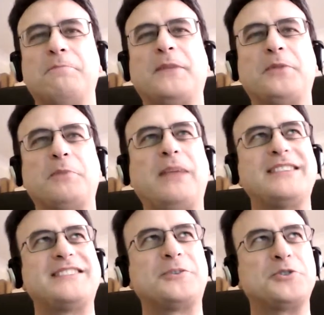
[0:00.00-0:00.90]
the
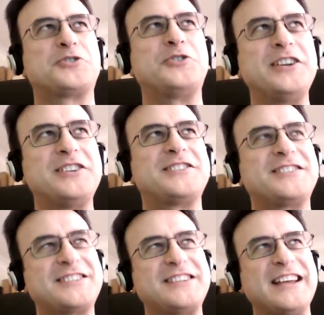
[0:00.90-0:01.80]
plastic will stay
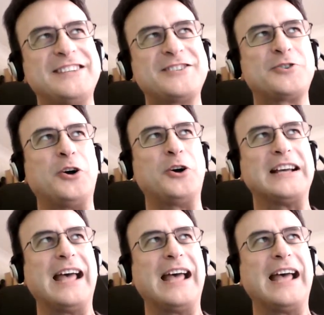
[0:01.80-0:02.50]
strong